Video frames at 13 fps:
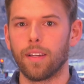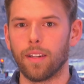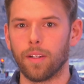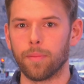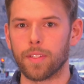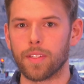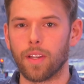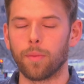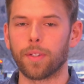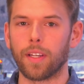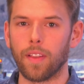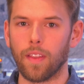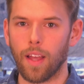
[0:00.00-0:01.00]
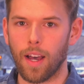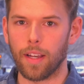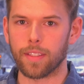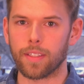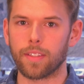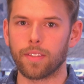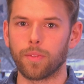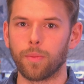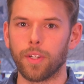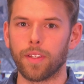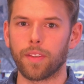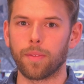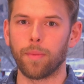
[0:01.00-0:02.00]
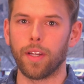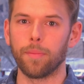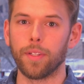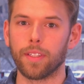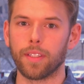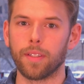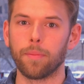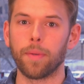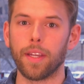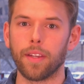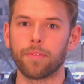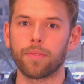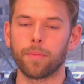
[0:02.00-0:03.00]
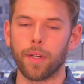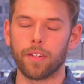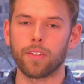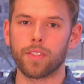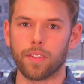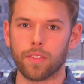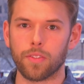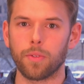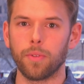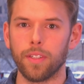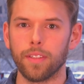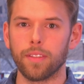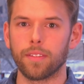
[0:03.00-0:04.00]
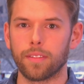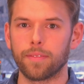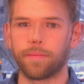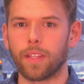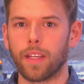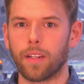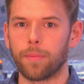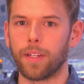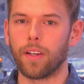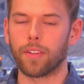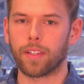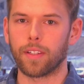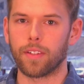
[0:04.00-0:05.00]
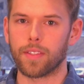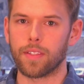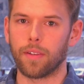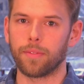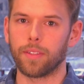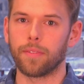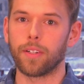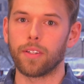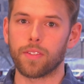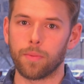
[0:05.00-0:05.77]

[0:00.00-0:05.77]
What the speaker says: It's helping a lot with my ability to pay for my nursing school. Hennepin Healthcare is definitely very